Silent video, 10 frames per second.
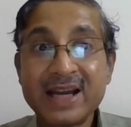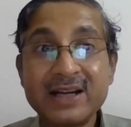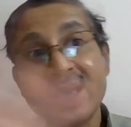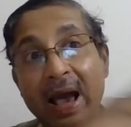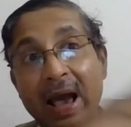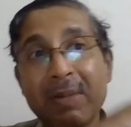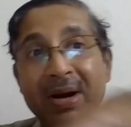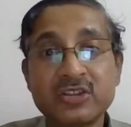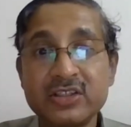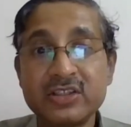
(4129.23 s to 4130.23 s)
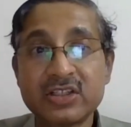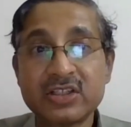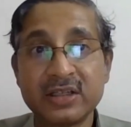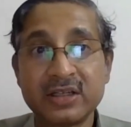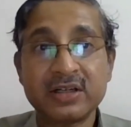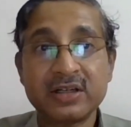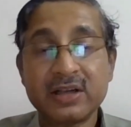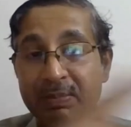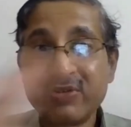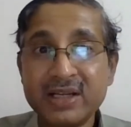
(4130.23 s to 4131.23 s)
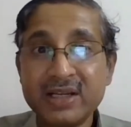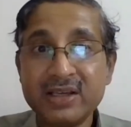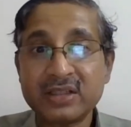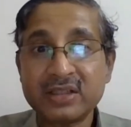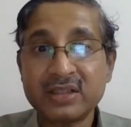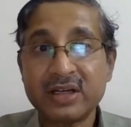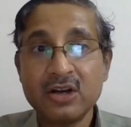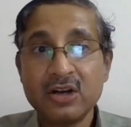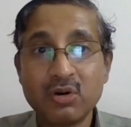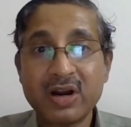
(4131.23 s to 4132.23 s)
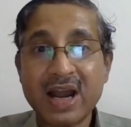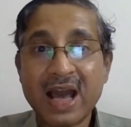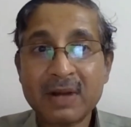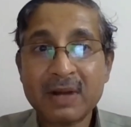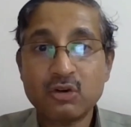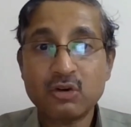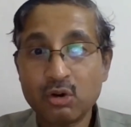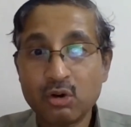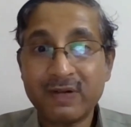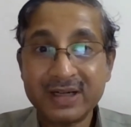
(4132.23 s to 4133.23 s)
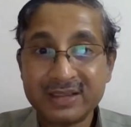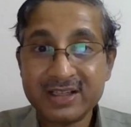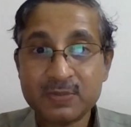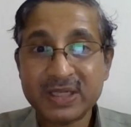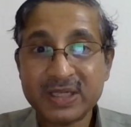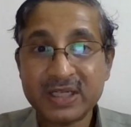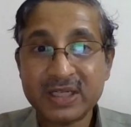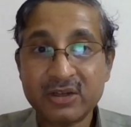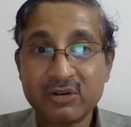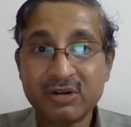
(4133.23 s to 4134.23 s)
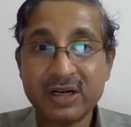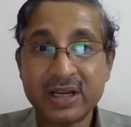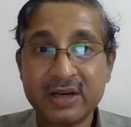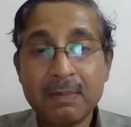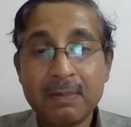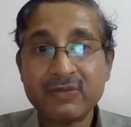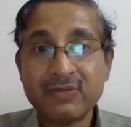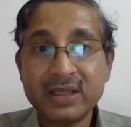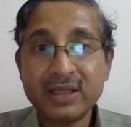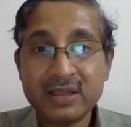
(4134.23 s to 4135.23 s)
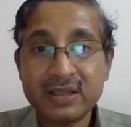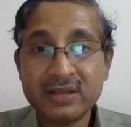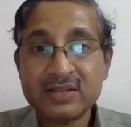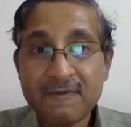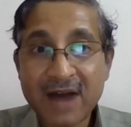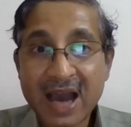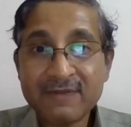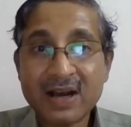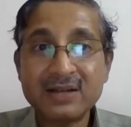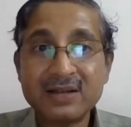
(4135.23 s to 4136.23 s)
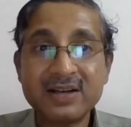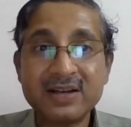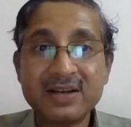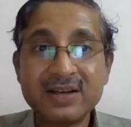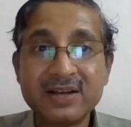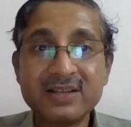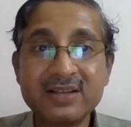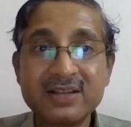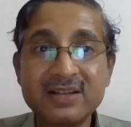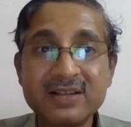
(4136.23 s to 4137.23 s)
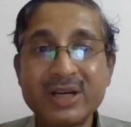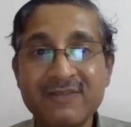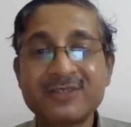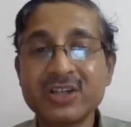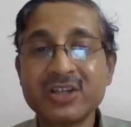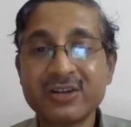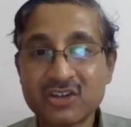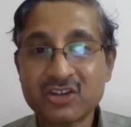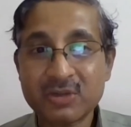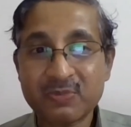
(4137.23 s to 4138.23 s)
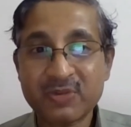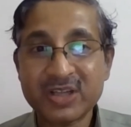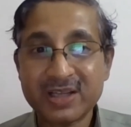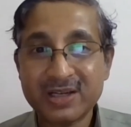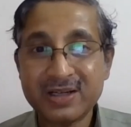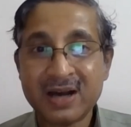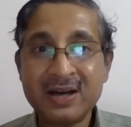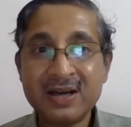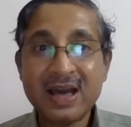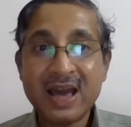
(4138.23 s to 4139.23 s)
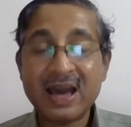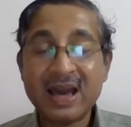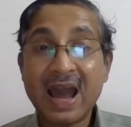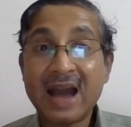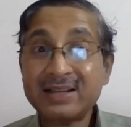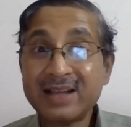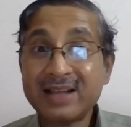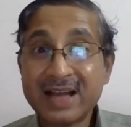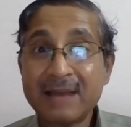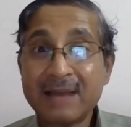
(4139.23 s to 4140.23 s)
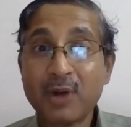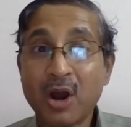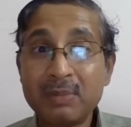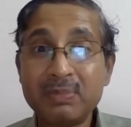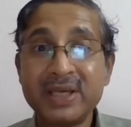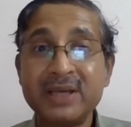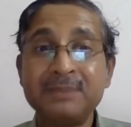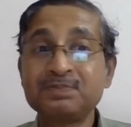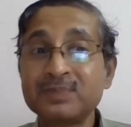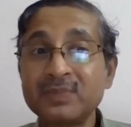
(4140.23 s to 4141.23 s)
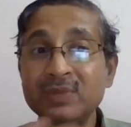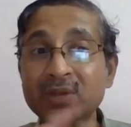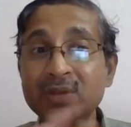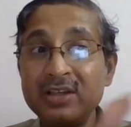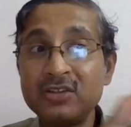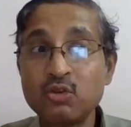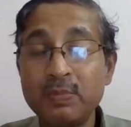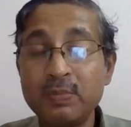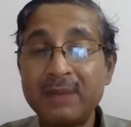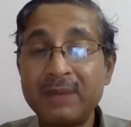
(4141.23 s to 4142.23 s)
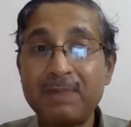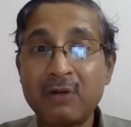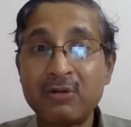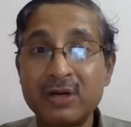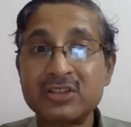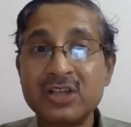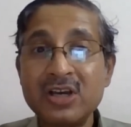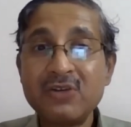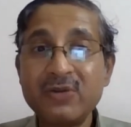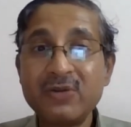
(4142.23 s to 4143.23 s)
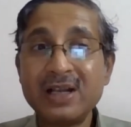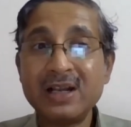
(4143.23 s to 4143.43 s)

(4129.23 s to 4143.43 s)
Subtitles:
they might fight amongst each other, between each other, to grab control over this particular area. But when these 5 countries are going to have a strategic relationship with India, at that time probably these 2 big powers